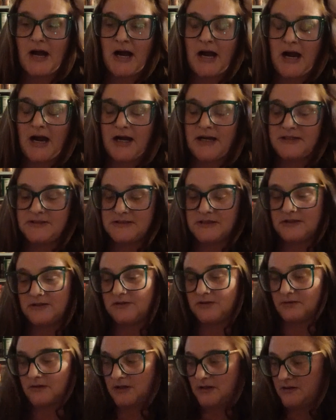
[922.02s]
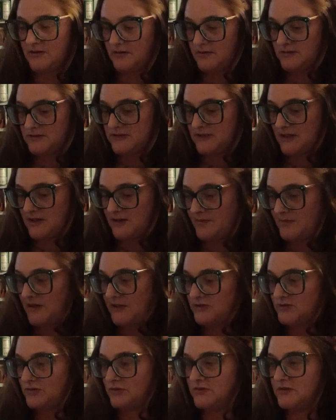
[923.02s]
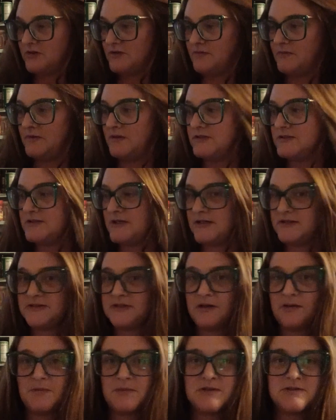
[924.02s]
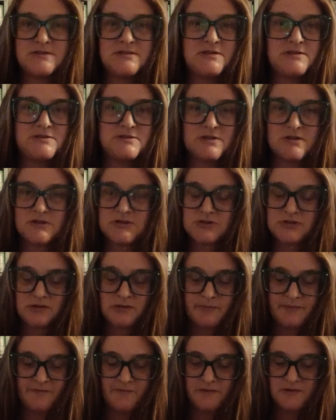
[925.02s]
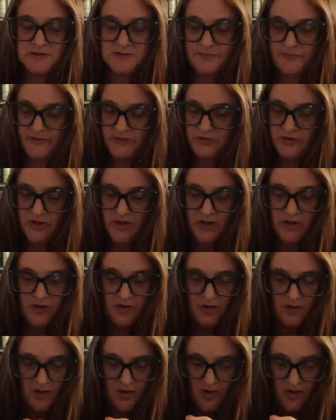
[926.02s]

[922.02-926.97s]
I tell Dogon all the time. I told him this last time because he's going to show up for this birthday